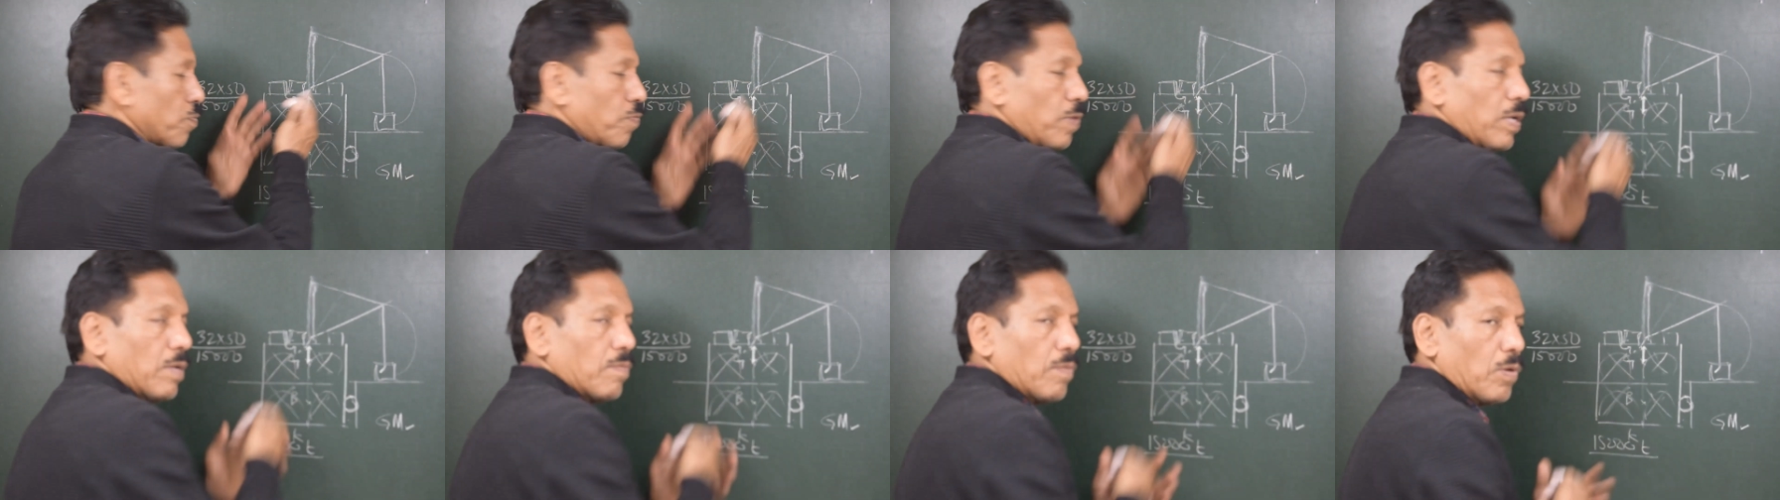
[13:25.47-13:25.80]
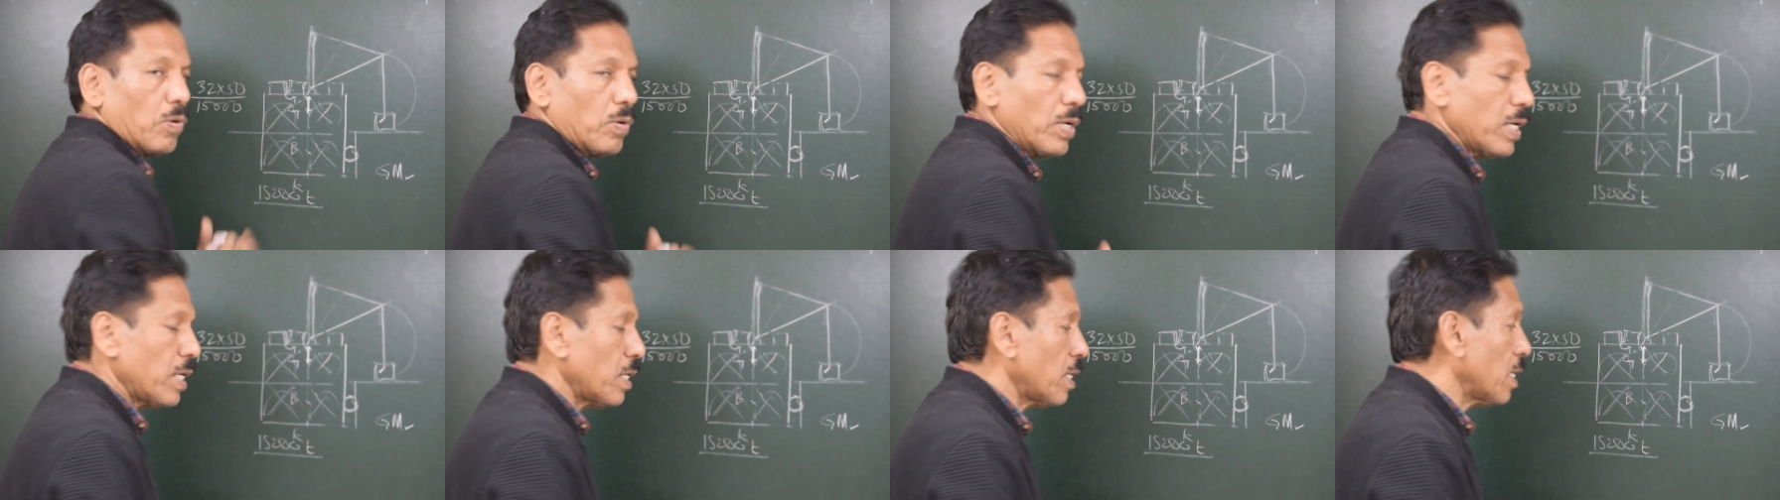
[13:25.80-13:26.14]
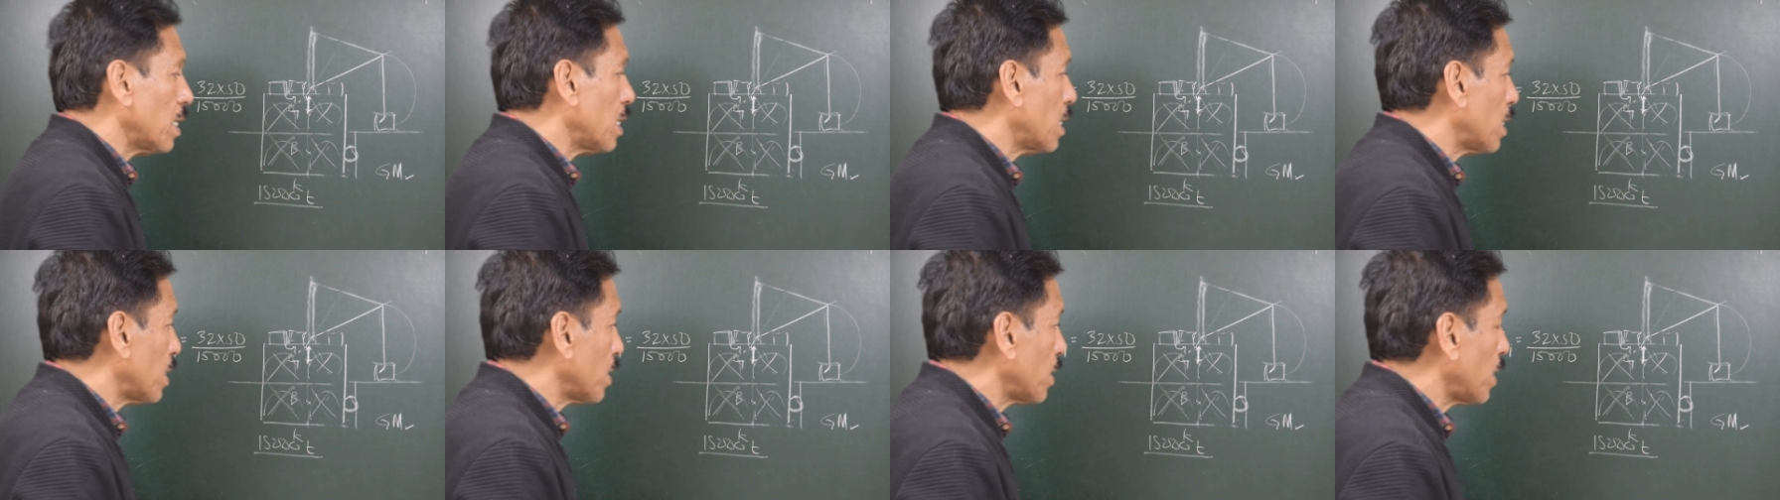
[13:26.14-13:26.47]
we have loaded
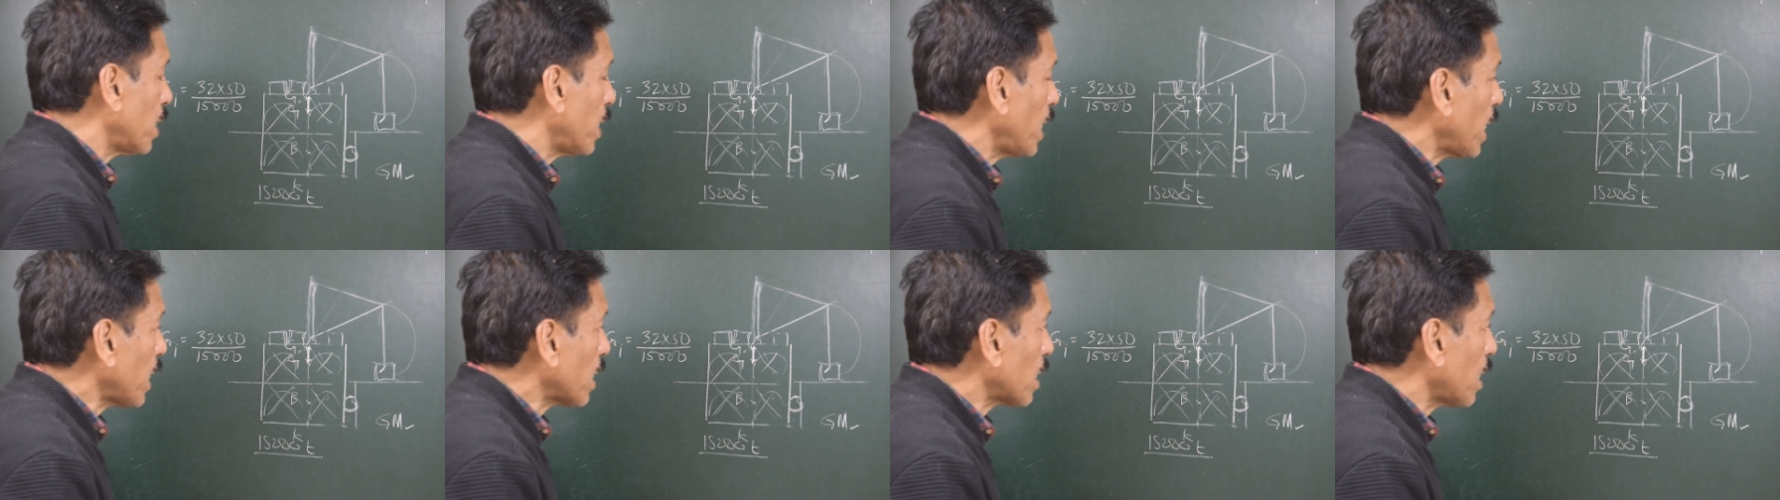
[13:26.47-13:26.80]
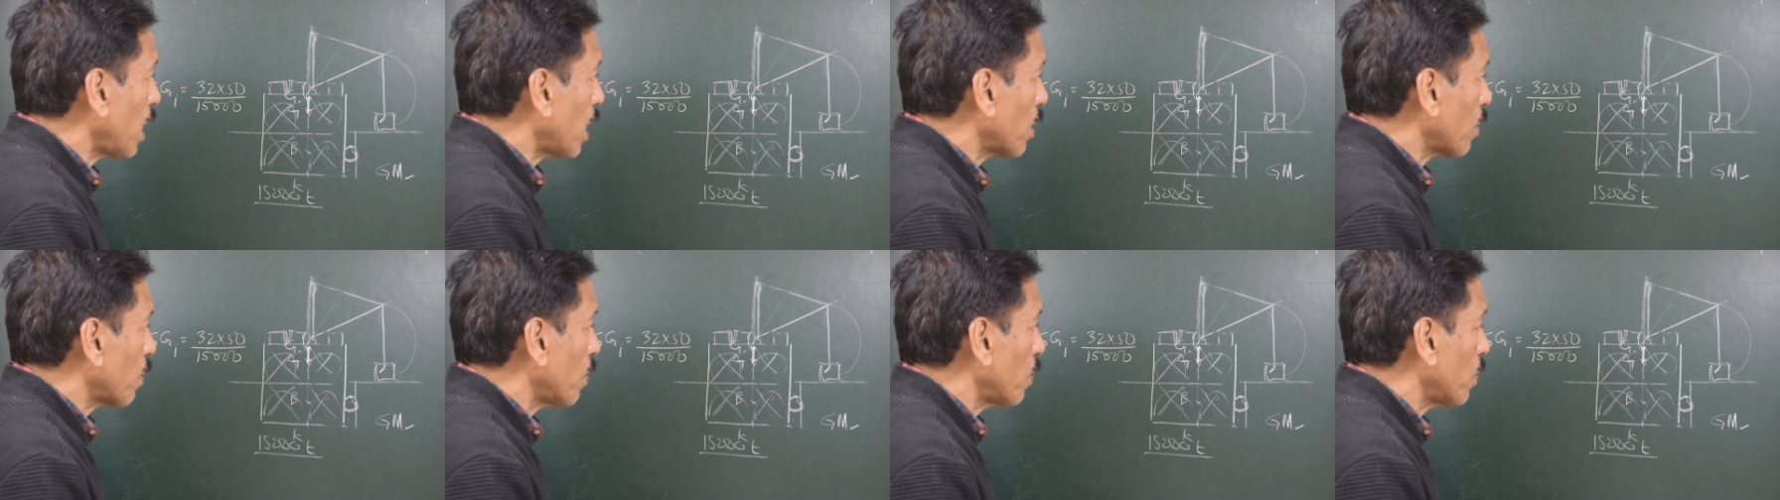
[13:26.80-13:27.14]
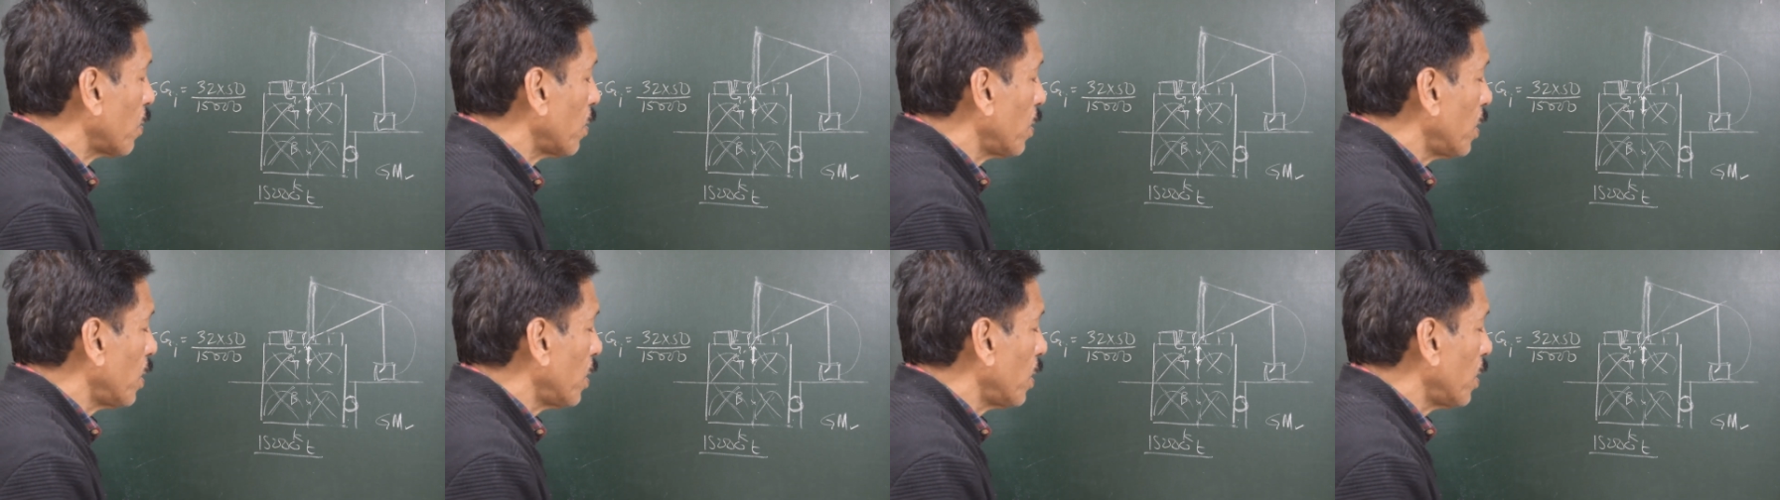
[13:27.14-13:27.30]
the deck cargo.